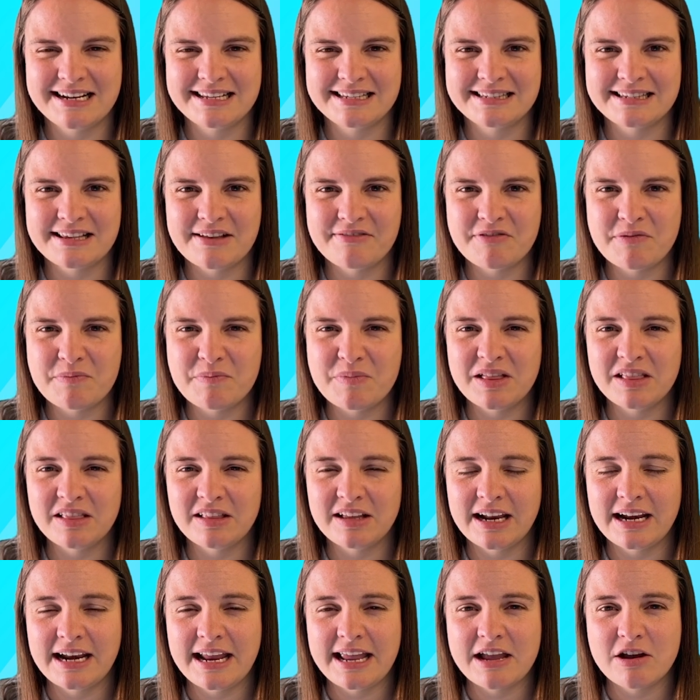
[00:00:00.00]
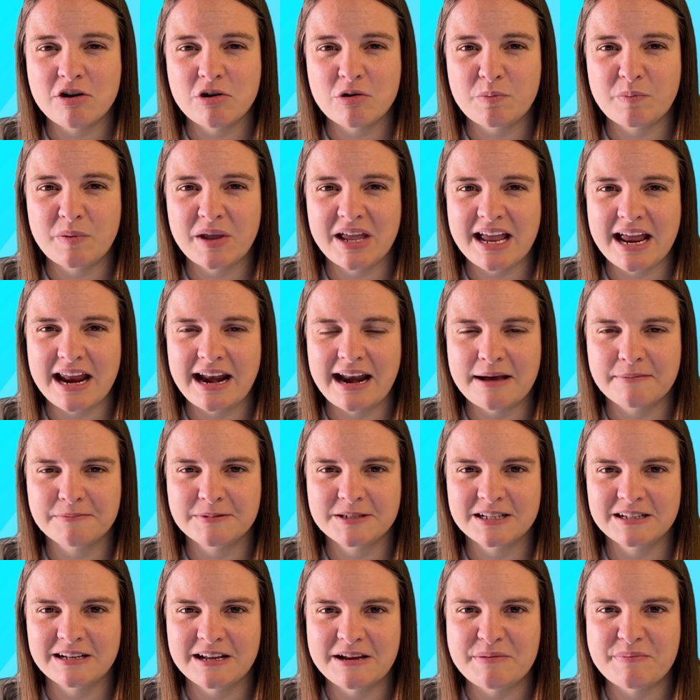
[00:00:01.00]
At 7 million, he could be an
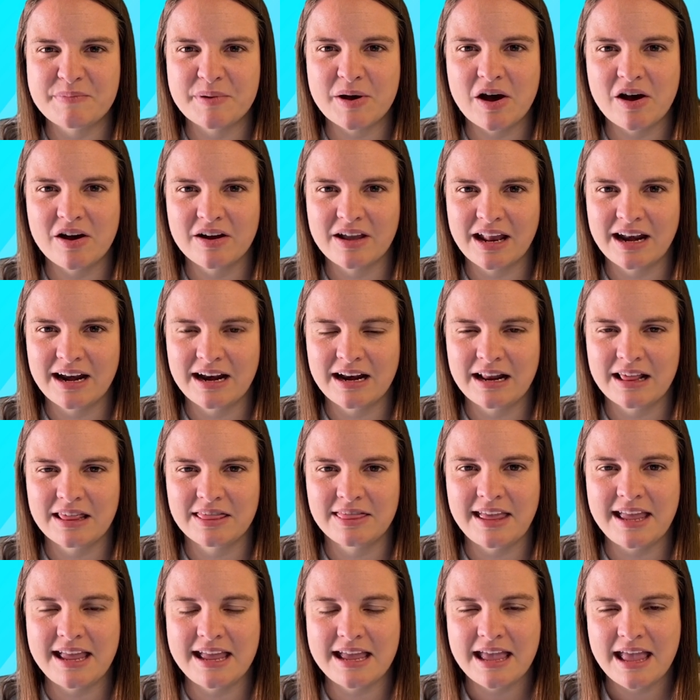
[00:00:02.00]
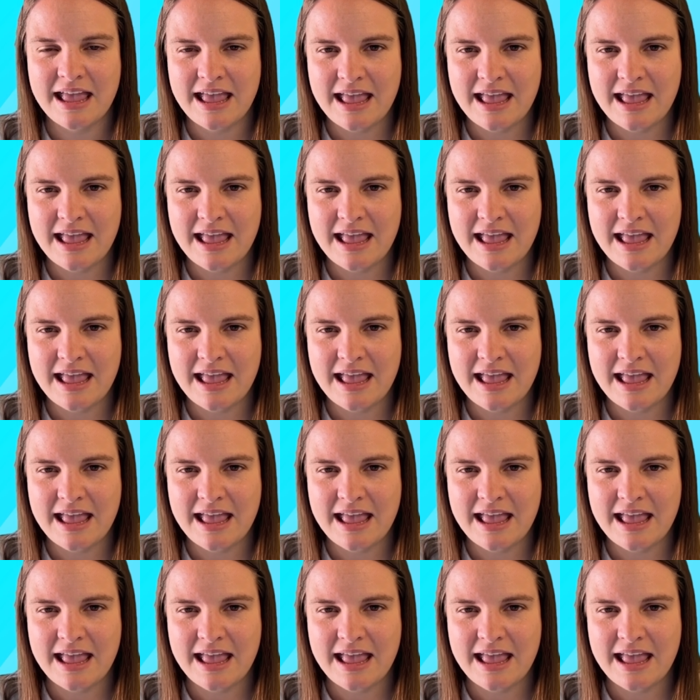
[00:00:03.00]
absolute bargain, and I think